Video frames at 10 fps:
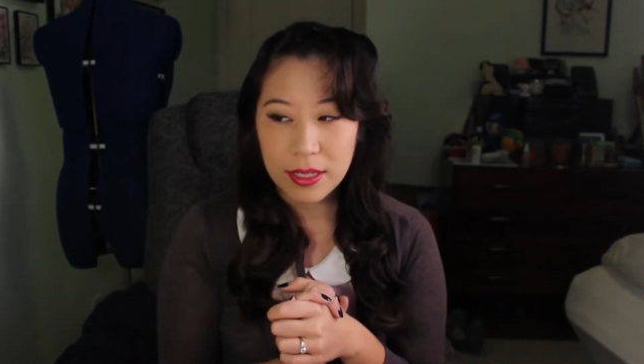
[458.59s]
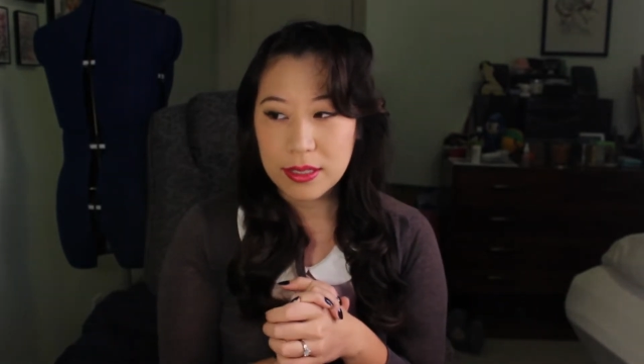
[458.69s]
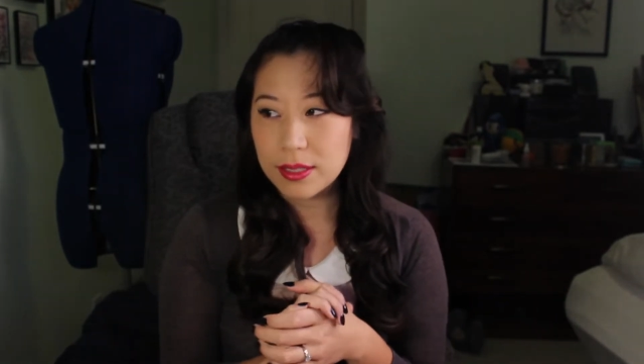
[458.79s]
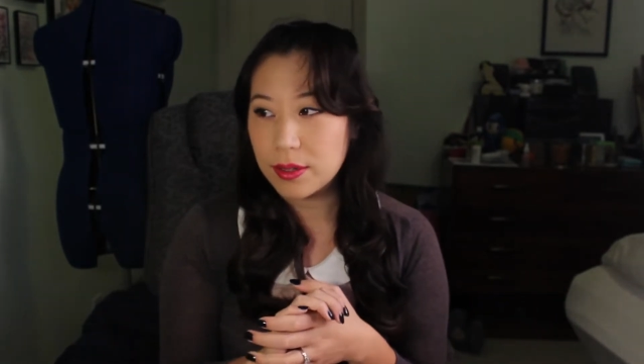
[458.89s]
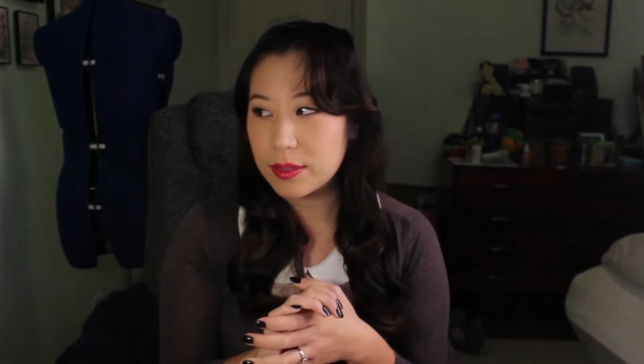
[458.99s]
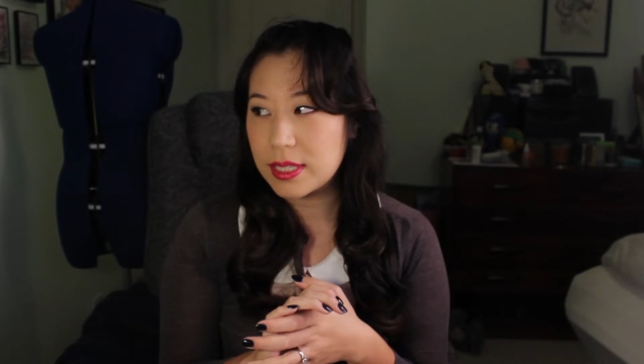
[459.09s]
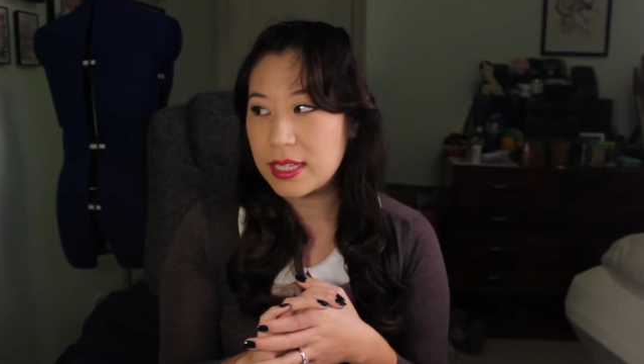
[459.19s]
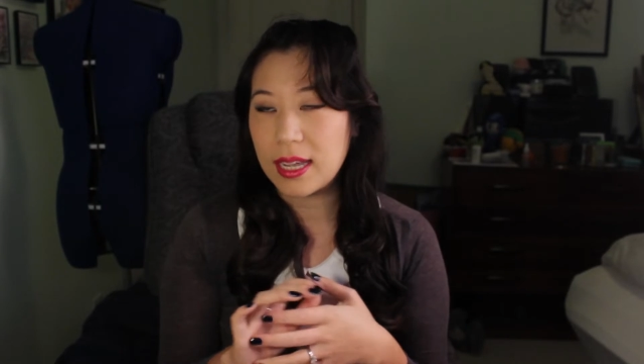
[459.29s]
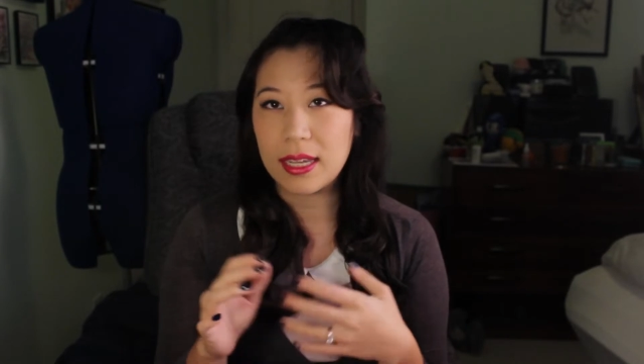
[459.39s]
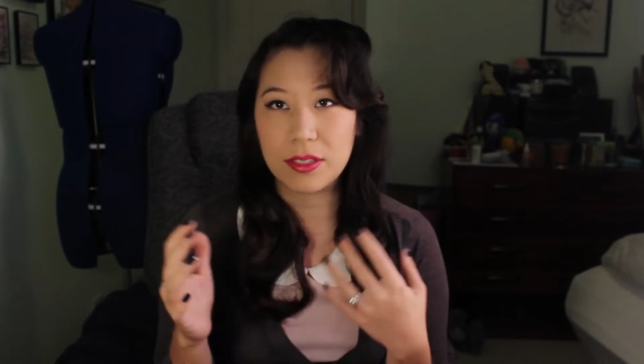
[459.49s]
so
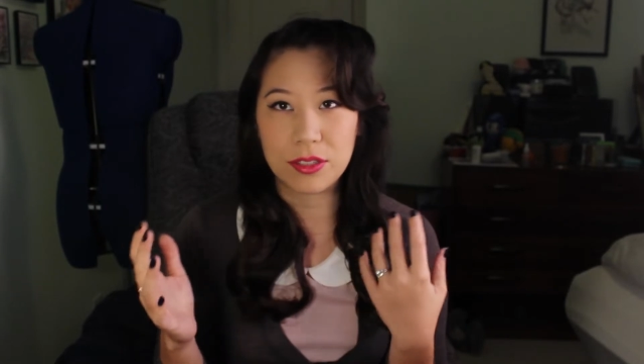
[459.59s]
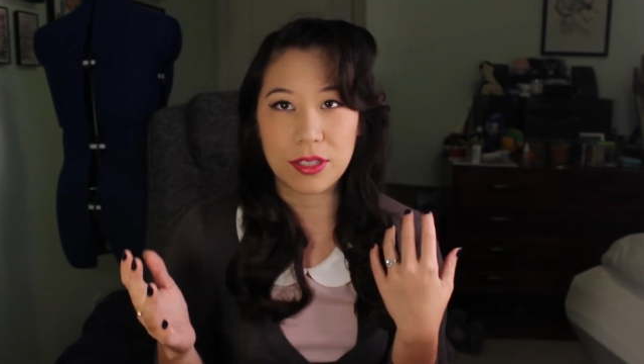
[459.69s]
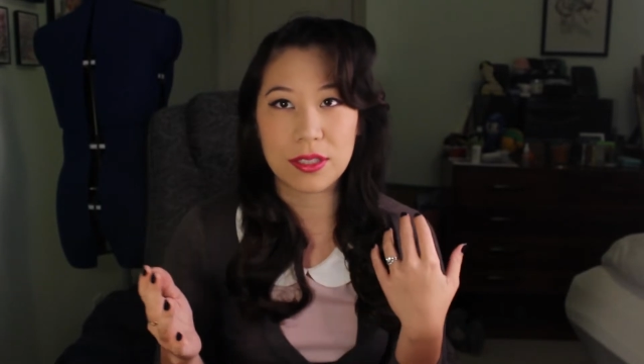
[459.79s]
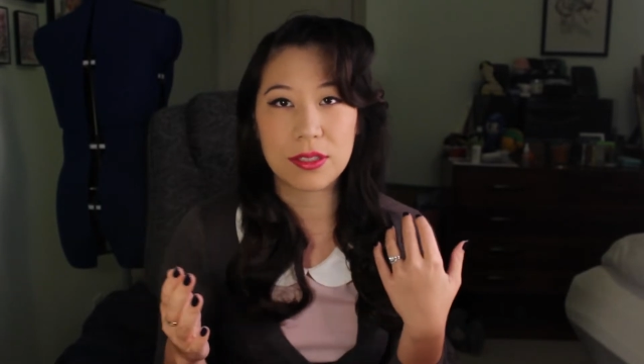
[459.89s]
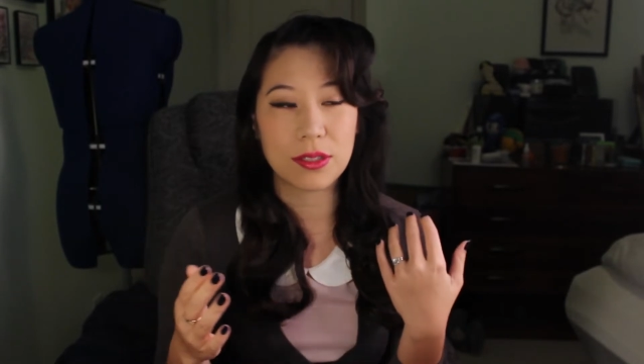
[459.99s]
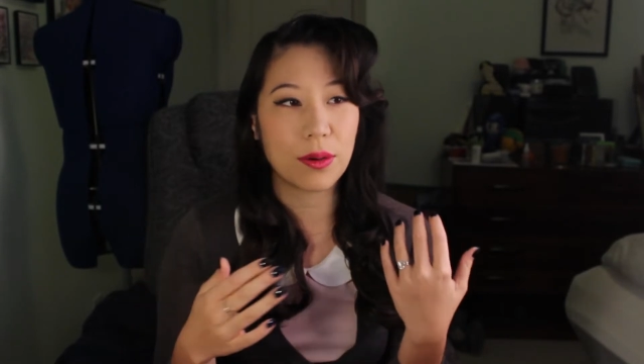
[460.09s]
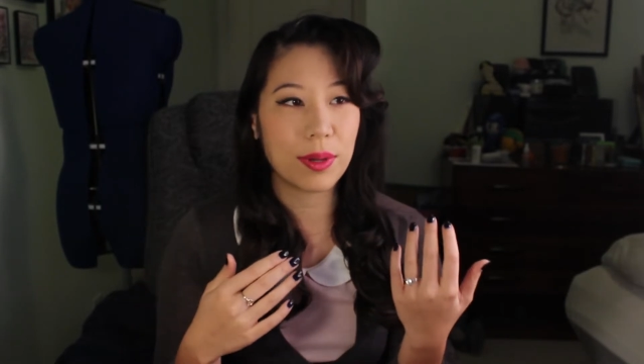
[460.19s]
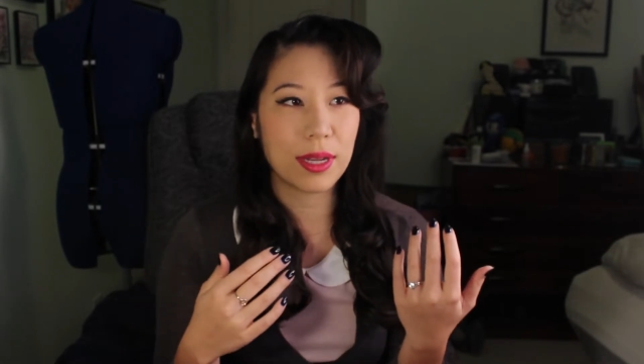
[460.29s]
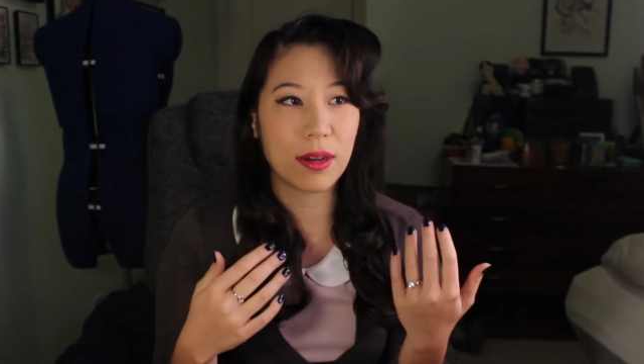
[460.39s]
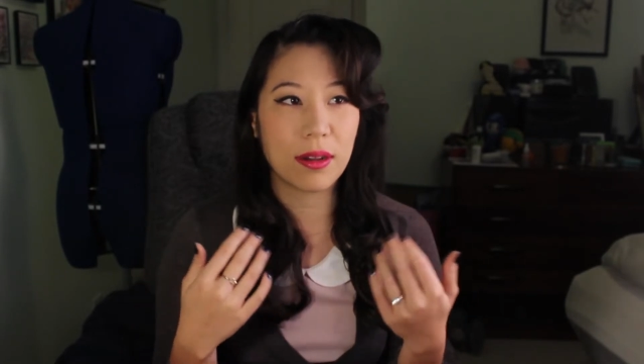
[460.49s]
today is just
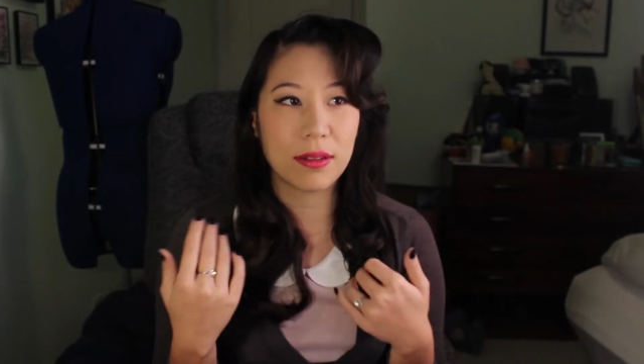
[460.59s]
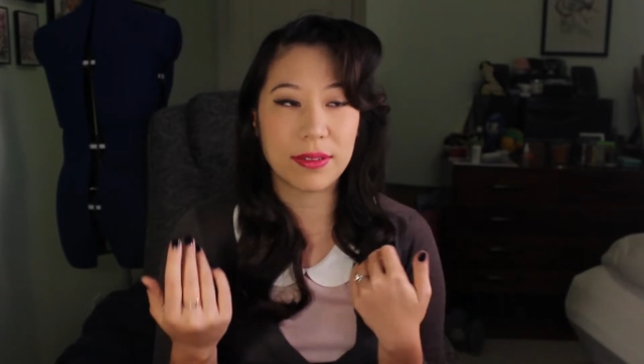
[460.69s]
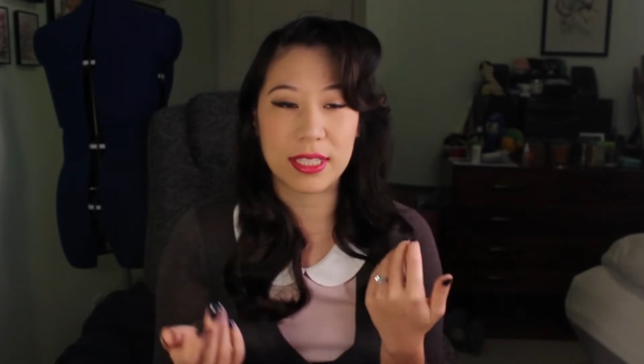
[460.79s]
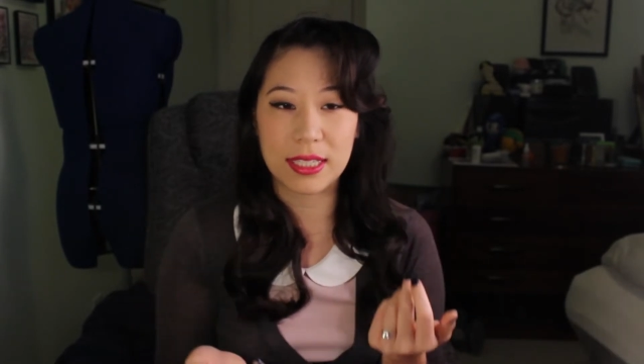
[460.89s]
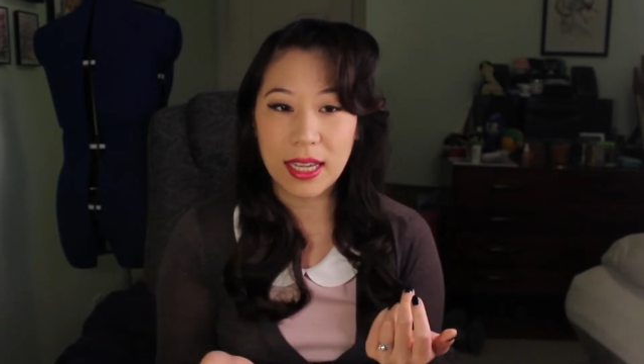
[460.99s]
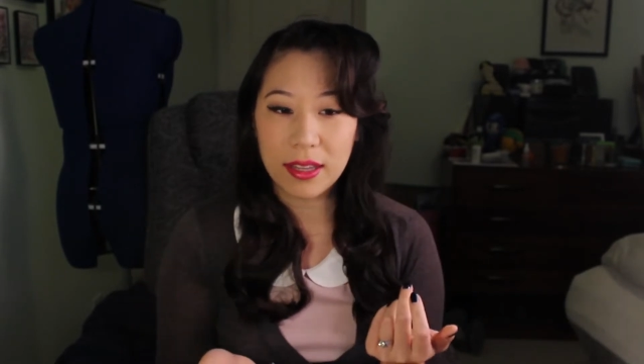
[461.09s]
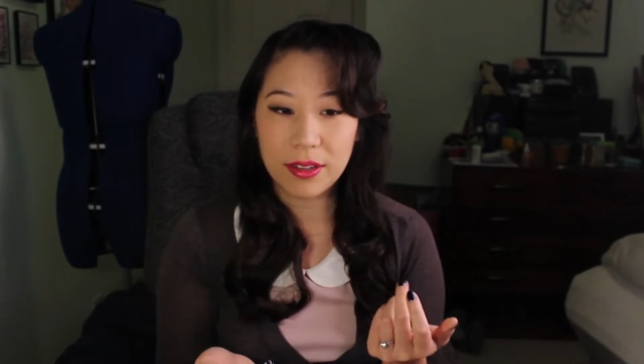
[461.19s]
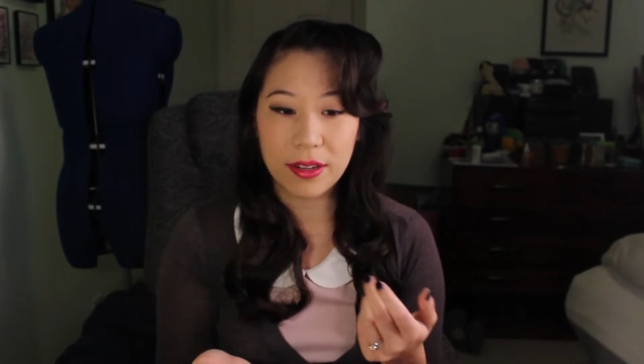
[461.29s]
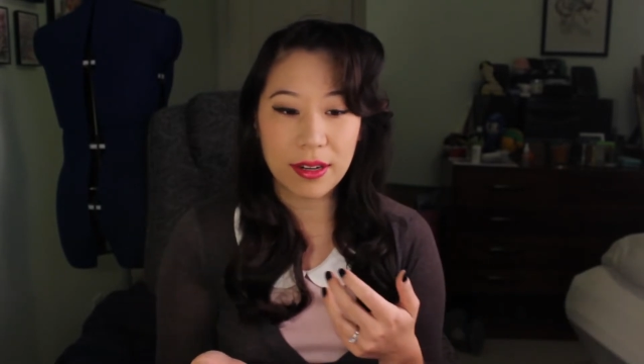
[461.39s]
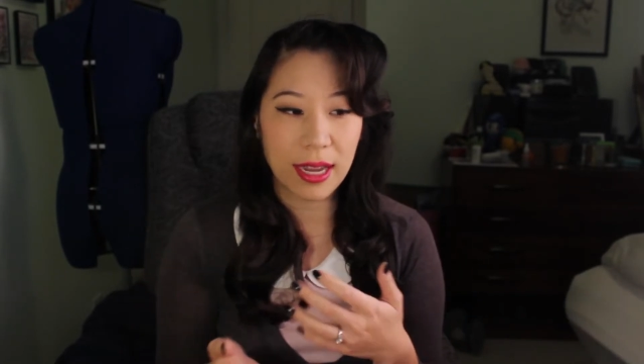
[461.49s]
sewing all of it
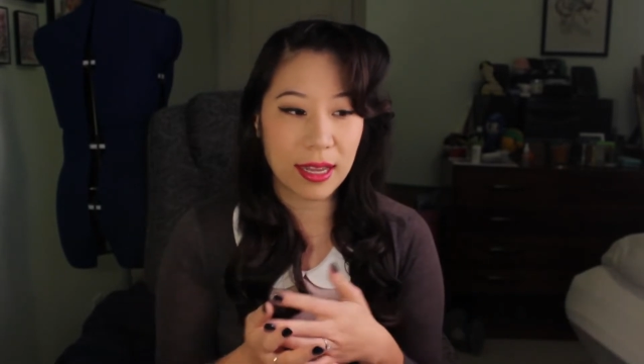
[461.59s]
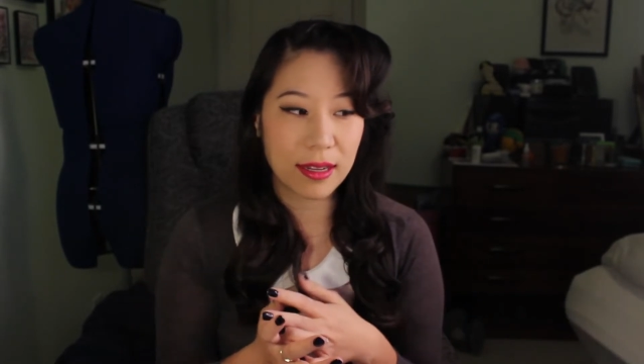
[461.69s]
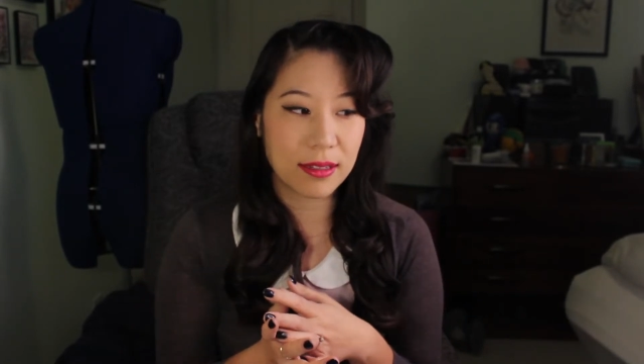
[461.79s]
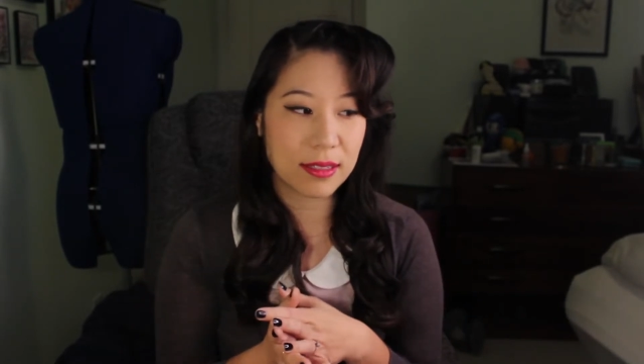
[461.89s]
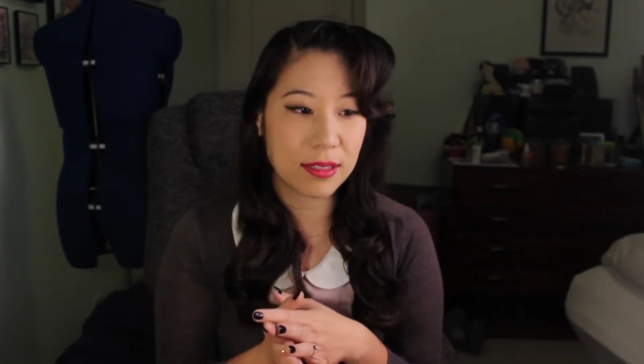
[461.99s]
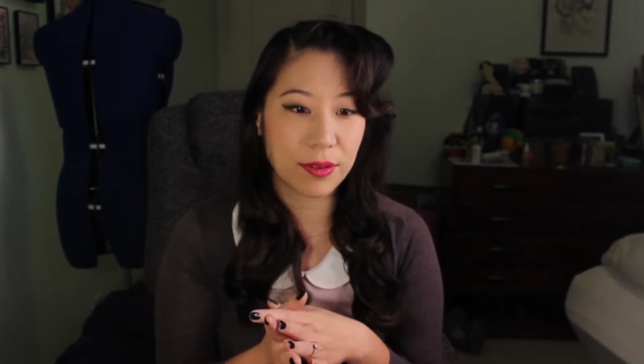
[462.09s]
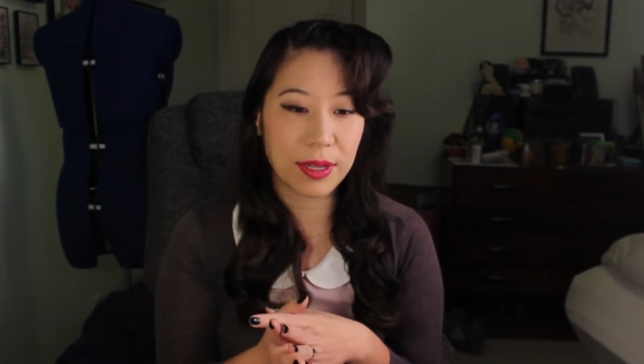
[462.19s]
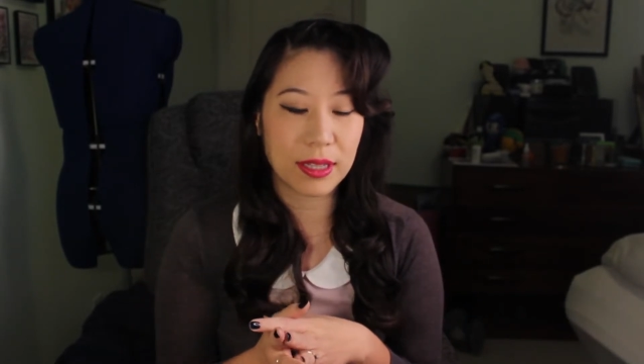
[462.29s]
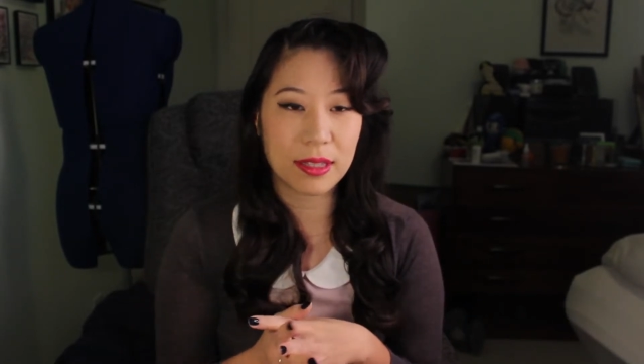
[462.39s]
together and sewing,